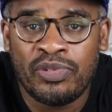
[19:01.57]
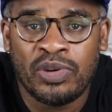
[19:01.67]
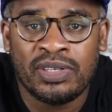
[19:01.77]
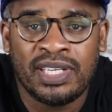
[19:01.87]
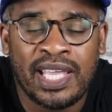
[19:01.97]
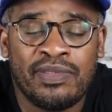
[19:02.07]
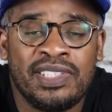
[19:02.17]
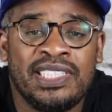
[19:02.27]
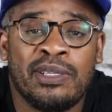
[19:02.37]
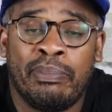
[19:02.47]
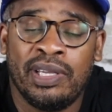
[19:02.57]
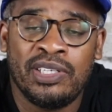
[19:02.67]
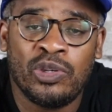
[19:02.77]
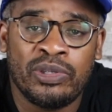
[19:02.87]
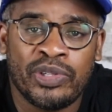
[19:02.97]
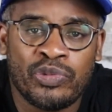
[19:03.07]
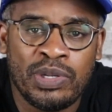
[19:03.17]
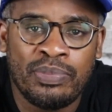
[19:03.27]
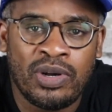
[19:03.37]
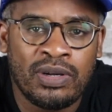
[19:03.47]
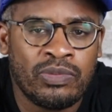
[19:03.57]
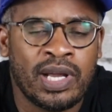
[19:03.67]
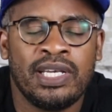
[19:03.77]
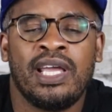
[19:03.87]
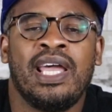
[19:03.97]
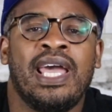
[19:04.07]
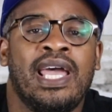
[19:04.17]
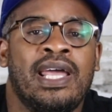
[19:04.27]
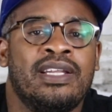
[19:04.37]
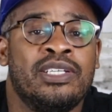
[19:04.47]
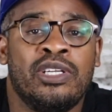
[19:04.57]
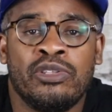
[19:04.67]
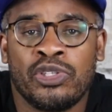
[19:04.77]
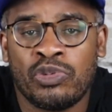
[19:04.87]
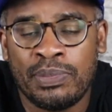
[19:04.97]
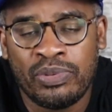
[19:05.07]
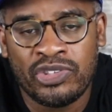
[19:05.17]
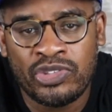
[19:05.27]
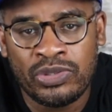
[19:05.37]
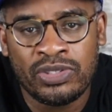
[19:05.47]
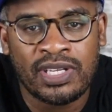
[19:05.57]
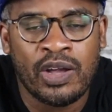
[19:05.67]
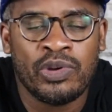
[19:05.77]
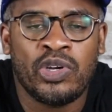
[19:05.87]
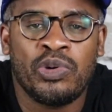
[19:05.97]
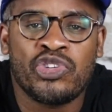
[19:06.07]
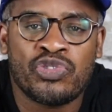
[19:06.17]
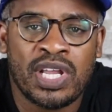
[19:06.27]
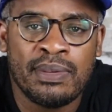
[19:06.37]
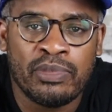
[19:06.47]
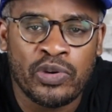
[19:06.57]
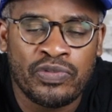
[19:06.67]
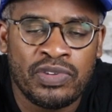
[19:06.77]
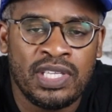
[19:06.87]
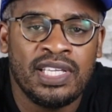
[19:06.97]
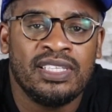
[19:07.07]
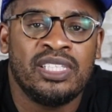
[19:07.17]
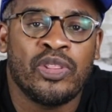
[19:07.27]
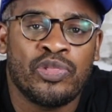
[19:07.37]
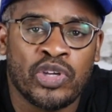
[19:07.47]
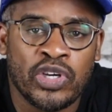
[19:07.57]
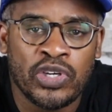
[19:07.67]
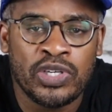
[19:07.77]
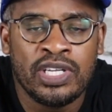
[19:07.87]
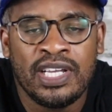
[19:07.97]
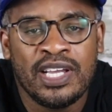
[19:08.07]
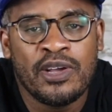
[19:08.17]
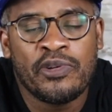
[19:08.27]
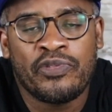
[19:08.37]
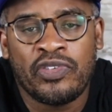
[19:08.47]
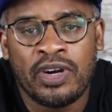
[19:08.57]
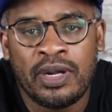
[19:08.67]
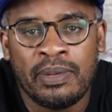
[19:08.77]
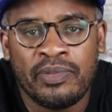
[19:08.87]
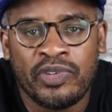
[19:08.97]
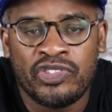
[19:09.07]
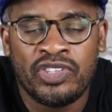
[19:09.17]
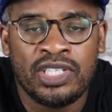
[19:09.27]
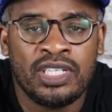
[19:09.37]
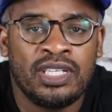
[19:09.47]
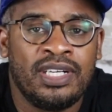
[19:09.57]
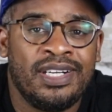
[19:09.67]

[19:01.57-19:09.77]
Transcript: or heavily dependent on a three ball, why not add another three-point shooter? I would go with Trey Murphy III from Virginia.